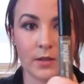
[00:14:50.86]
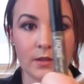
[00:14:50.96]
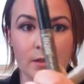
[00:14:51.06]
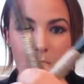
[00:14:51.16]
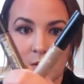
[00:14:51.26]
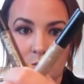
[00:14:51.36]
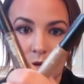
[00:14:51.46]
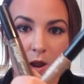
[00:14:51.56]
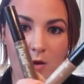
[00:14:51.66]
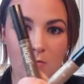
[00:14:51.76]
Gimme
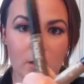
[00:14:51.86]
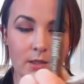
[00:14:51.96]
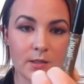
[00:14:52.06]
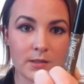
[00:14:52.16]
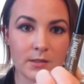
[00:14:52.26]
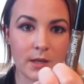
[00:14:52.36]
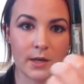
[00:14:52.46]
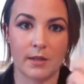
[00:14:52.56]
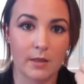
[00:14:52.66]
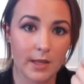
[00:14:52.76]
Brow ones,
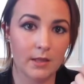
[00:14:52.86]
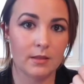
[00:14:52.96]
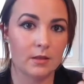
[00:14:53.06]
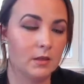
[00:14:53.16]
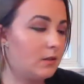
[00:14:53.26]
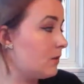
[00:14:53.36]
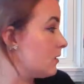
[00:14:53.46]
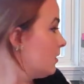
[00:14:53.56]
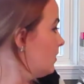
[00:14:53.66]
and I like these,